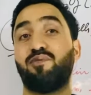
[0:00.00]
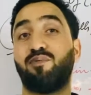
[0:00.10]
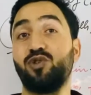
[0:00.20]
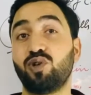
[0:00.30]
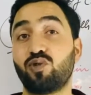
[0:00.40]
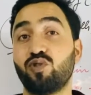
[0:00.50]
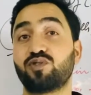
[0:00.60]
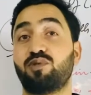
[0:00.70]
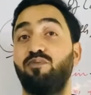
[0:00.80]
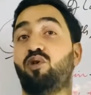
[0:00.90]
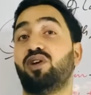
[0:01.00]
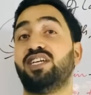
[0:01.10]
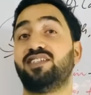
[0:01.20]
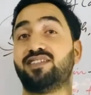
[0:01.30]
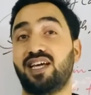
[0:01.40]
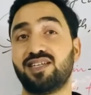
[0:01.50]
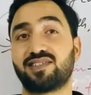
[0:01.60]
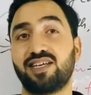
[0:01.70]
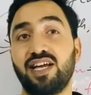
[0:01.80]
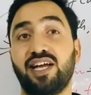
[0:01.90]
of glucose by body cells.
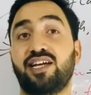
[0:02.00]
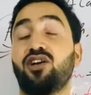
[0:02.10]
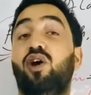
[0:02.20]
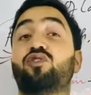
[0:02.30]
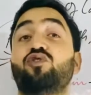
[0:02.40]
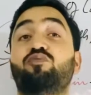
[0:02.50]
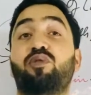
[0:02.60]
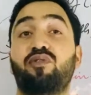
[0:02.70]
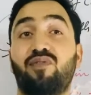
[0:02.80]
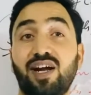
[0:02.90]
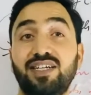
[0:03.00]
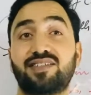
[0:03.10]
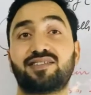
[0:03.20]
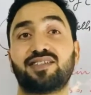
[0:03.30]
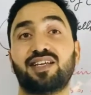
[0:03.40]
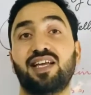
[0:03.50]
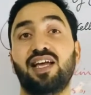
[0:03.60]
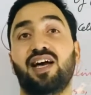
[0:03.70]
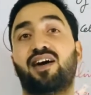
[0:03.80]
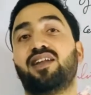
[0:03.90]
It also prevents
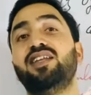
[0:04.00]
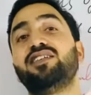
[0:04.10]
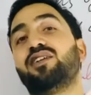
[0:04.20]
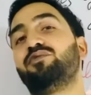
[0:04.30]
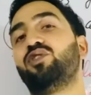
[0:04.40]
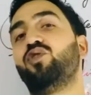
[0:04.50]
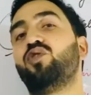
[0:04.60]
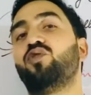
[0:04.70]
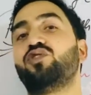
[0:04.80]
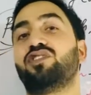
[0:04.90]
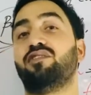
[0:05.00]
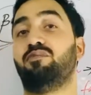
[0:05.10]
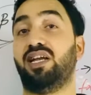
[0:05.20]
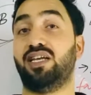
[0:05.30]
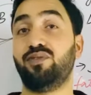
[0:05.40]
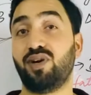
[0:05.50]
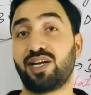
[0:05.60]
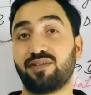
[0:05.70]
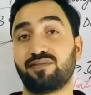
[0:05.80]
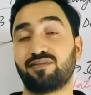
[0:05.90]
release of the glucose by liver.
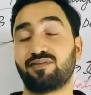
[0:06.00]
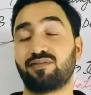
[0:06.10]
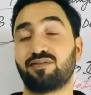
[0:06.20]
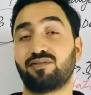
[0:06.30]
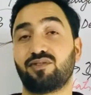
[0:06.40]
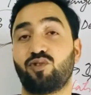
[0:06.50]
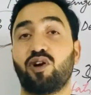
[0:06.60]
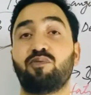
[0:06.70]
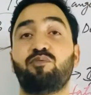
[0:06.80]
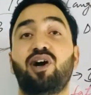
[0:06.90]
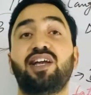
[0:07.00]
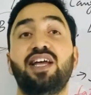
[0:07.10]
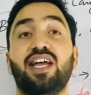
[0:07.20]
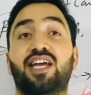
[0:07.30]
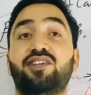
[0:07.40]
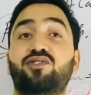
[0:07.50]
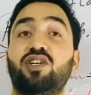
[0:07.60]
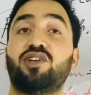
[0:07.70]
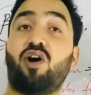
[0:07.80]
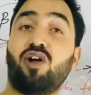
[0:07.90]
You got my point?
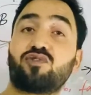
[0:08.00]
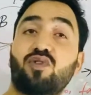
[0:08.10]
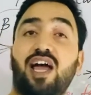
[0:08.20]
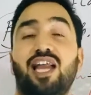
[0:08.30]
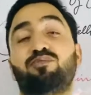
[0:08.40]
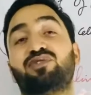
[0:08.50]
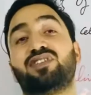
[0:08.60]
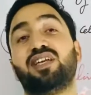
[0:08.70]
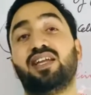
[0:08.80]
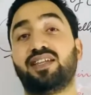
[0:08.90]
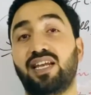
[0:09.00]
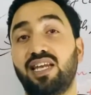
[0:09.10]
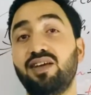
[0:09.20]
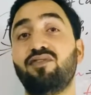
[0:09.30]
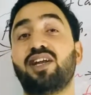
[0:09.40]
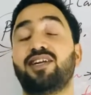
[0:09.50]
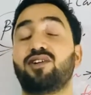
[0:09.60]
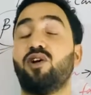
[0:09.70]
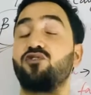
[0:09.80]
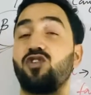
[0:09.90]
Insulin also helps the liver, it
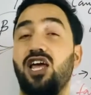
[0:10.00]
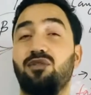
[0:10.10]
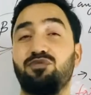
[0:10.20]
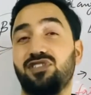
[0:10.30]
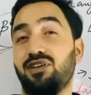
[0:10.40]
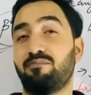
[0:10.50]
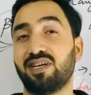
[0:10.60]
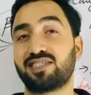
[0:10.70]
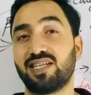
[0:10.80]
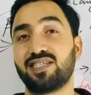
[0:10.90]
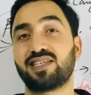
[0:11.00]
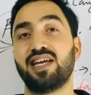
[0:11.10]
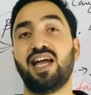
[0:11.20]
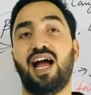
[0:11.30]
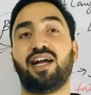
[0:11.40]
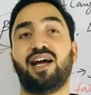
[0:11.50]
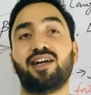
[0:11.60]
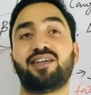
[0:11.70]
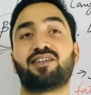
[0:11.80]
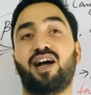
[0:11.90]
also helps the muscles and
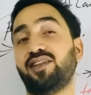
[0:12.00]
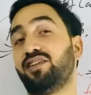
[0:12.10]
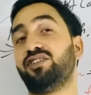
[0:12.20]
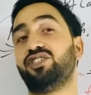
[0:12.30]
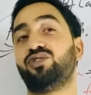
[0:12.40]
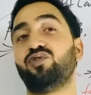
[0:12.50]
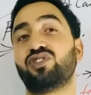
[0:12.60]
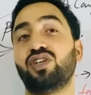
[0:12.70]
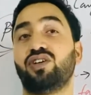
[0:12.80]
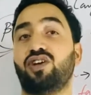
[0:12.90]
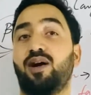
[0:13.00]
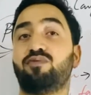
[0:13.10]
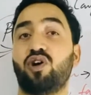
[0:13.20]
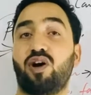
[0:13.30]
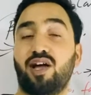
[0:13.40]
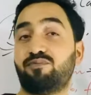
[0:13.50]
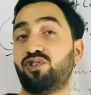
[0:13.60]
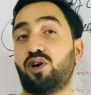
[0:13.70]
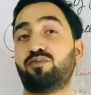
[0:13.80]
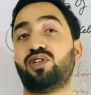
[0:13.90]
other tissues to
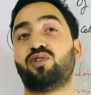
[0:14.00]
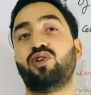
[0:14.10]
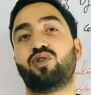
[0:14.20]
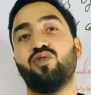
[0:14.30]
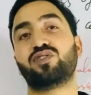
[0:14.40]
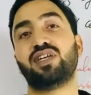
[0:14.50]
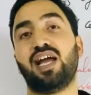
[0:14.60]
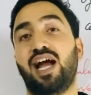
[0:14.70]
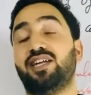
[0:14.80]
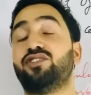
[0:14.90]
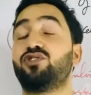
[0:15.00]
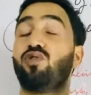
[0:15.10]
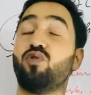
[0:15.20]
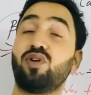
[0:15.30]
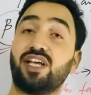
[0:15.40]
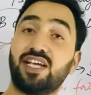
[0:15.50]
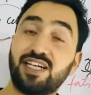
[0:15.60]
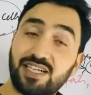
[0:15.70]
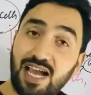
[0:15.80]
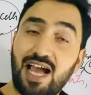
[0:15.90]
absorb the glucose and store
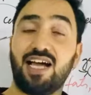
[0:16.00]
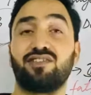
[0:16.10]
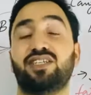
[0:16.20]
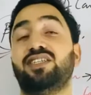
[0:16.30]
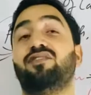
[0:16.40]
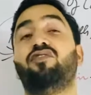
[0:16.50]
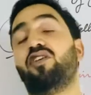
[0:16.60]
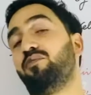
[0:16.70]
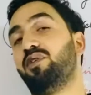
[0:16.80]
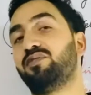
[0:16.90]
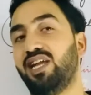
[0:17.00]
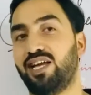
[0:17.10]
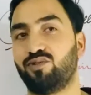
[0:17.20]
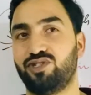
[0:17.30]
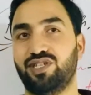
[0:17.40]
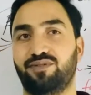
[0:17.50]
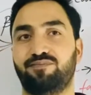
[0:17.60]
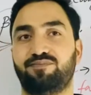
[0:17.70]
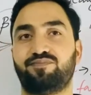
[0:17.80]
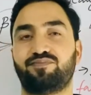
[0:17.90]
it as in the form of glycogen.
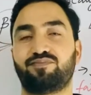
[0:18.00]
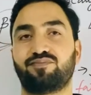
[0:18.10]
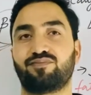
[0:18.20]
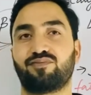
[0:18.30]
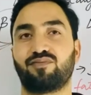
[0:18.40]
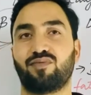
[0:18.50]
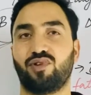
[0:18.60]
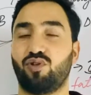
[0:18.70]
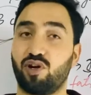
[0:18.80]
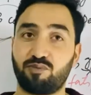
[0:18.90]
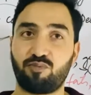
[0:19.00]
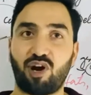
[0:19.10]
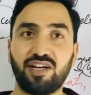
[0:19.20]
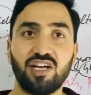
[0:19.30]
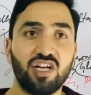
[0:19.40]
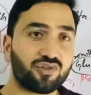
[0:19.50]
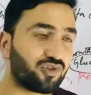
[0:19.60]
You got my point? So